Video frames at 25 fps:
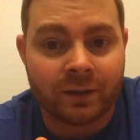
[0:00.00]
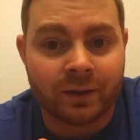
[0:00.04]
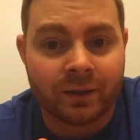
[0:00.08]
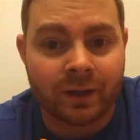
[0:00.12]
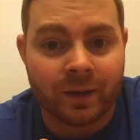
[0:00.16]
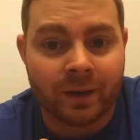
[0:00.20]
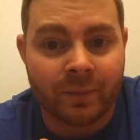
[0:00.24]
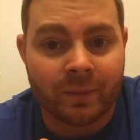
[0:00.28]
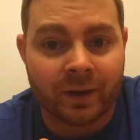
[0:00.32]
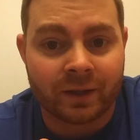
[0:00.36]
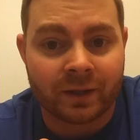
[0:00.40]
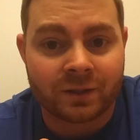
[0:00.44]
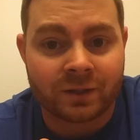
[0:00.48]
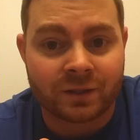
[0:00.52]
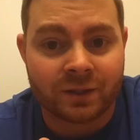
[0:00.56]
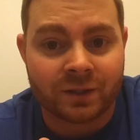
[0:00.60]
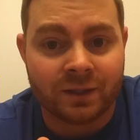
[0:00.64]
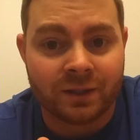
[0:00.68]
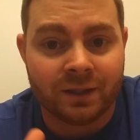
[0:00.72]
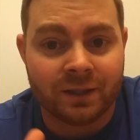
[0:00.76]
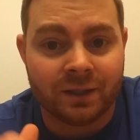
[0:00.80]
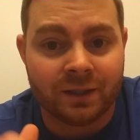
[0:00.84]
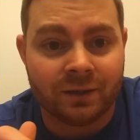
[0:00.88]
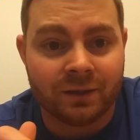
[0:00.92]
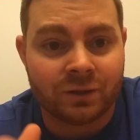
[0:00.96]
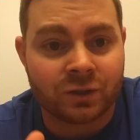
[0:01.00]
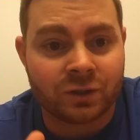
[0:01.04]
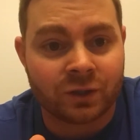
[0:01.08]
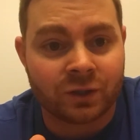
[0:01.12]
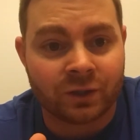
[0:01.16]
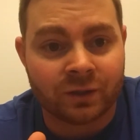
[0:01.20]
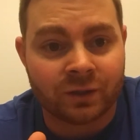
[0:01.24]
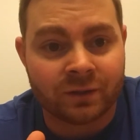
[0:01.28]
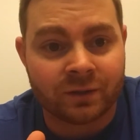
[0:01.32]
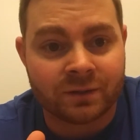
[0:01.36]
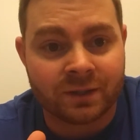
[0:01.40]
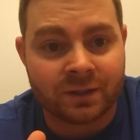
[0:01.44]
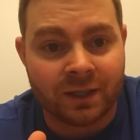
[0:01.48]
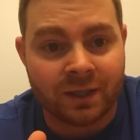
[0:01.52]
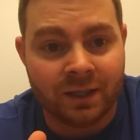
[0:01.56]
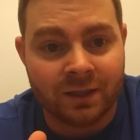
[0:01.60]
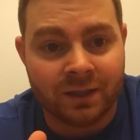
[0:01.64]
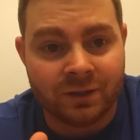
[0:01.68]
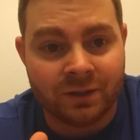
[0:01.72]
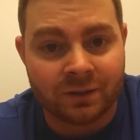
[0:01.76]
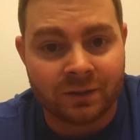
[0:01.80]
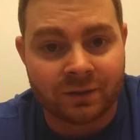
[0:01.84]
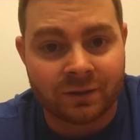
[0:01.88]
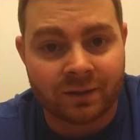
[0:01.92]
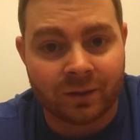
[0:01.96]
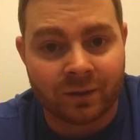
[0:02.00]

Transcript: I'm actually an insurance agent.